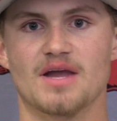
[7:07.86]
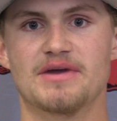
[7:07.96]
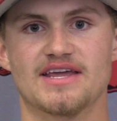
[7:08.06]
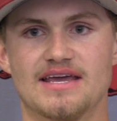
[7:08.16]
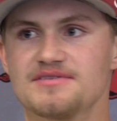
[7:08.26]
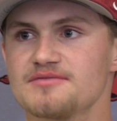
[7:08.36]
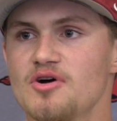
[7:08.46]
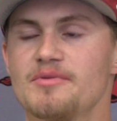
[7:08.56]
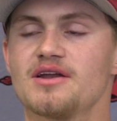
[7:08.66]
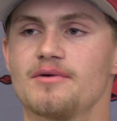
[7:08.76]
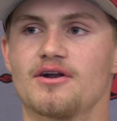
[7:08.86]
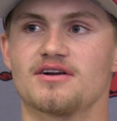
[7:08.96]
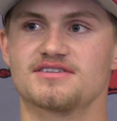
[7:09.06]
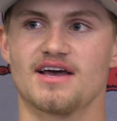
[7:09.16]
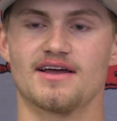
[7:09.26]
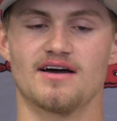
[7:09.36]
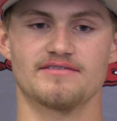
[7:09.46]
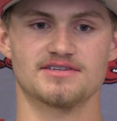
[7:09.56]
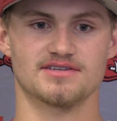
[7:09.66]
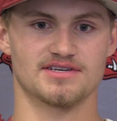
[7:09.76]
I mean, it keeps the momentum on our side,
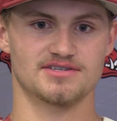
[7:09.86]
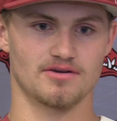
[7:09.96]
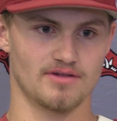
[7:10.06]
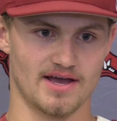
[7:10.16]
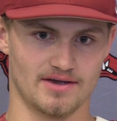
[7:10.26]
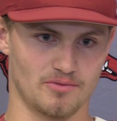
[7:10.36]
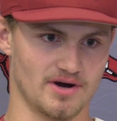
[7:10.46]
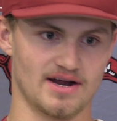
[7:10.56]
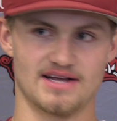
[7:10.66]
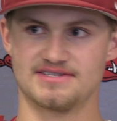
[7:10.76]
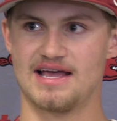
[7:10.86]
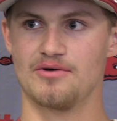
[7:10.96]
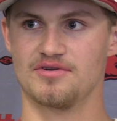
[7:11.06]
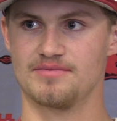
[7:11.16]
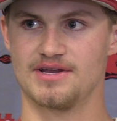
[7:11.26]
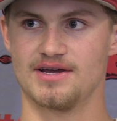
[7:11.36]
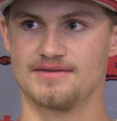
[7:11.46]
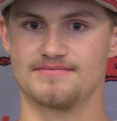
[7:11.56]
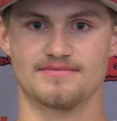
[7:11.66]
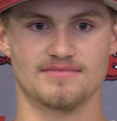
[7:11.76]
obviously. So, like, whereas that would have been
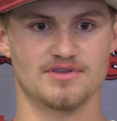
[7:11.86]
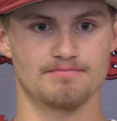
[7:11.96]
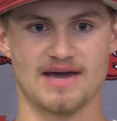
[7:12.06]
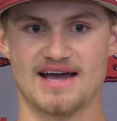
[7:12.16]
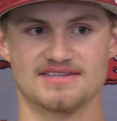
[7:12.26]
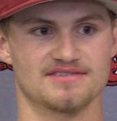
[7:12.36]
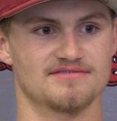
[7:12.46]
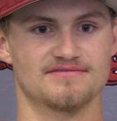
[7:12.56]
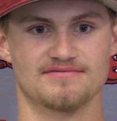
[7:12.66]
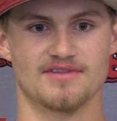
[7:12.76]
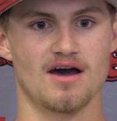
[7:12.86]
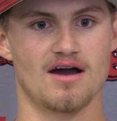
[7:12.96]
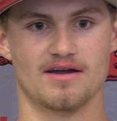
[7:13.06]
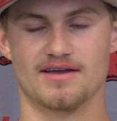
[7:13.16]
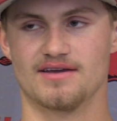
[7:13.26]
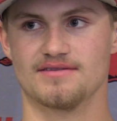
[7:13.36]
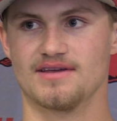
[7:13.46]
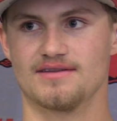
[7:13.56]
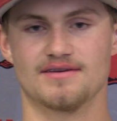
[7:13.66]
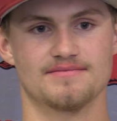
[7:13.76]
a massive knock and
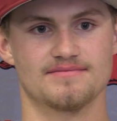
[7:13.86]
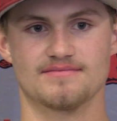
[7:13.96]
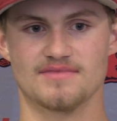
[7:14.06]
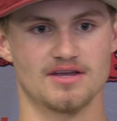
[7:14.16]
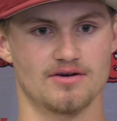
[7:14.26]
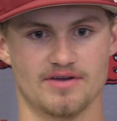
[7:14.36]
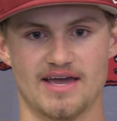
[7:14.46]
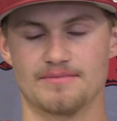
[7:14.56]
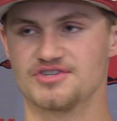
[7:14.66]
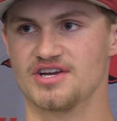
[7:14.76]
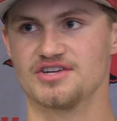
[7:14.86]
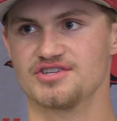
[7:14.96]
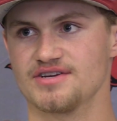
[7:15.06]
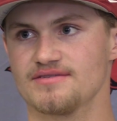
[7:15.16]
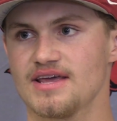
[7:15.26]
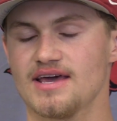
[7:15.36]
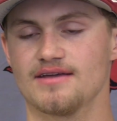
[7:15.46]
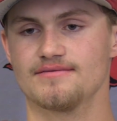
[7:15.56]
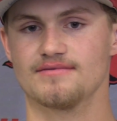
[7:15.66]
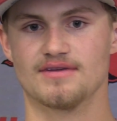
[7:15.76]
a you know, game-changing
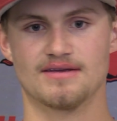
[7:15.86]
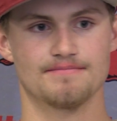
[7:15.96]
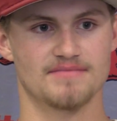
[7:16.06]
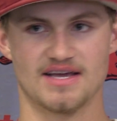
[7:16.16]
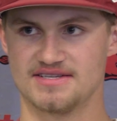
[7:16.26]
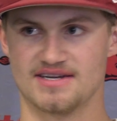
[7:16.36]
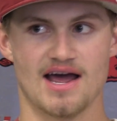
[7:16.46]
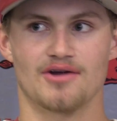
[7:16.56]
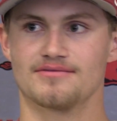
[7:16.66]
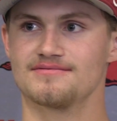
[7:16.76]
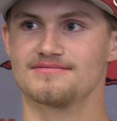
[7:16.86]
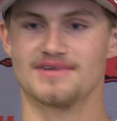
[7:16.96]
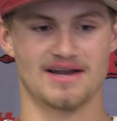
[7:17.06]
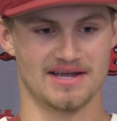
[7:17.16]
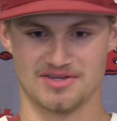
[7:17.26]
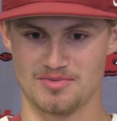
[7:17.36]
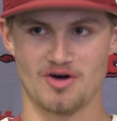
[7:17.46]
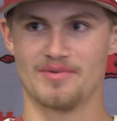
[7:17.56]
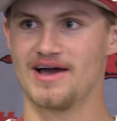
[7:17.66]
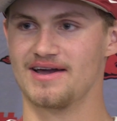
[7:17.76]
hit, it's an out. And I get the
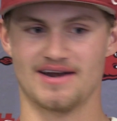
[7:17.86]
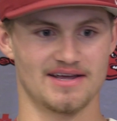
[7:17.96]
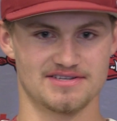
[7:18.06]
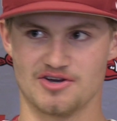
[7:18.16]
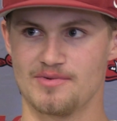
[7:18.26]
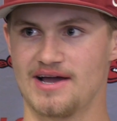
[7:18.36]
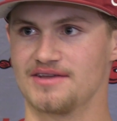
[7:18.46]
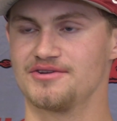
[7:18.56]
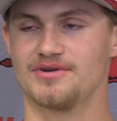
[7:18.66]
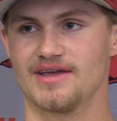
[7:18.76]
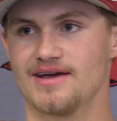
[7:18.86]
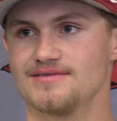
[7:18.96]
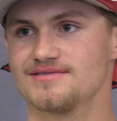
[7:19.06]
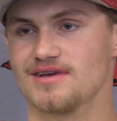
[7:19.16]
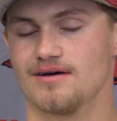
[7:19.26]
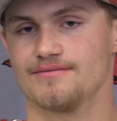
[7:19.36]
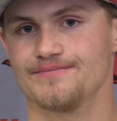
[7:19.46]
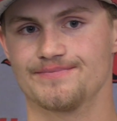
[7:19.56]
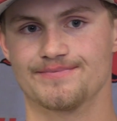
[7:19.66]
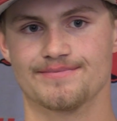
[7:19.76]
ball back, and I get to go back and do it again. So
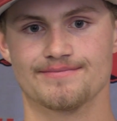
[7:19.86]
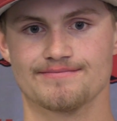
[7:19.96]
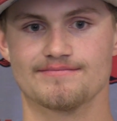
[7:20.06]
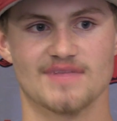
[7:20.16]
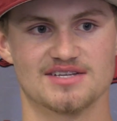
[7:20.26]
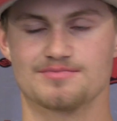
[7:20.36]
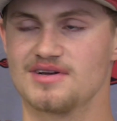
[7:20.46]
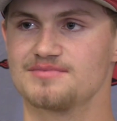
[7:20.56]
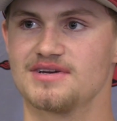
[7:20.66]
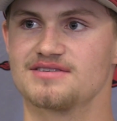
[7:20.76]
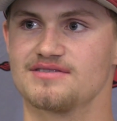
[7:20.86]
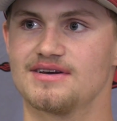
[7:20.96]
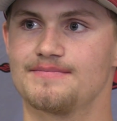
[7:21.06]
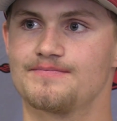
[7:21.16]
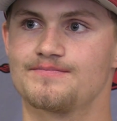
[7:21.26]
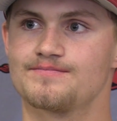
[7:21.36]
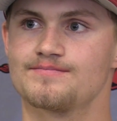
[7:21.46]
that's basically it.